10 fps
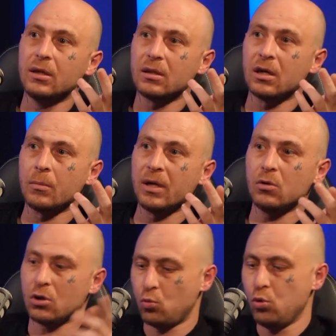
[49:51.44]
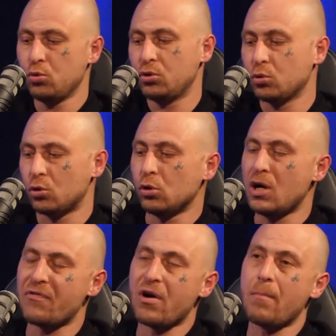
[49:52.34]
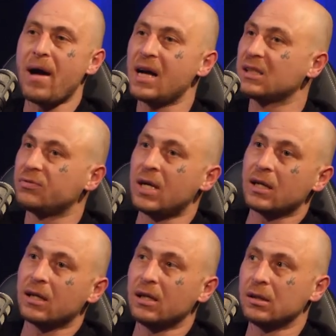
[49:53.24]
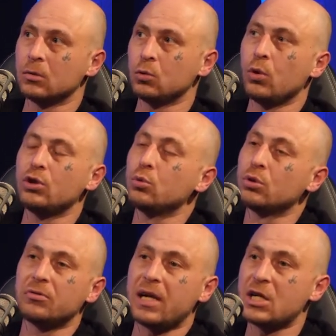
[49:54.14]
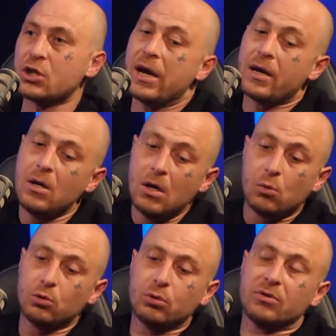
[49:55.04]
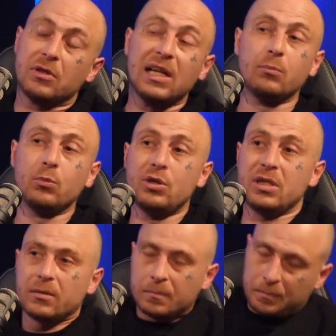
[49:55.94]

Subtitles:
You know what I mean? Like we was doing it all off our own backs. Fucking, we weren't doing it for the ash cash. We're doing it for the love of music.